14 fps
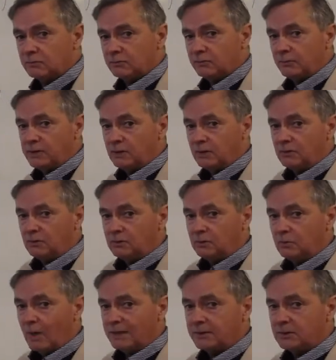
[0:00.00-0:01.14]
we do to
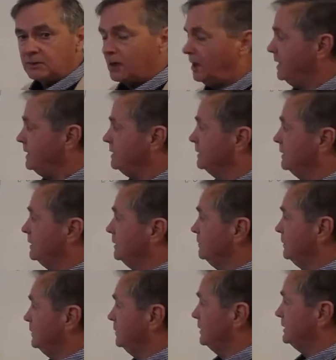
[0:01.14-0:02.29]
one side, we
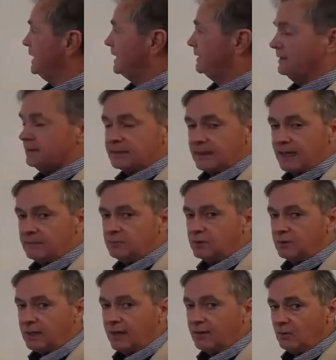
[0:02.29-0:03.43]
do exactly the same to the other,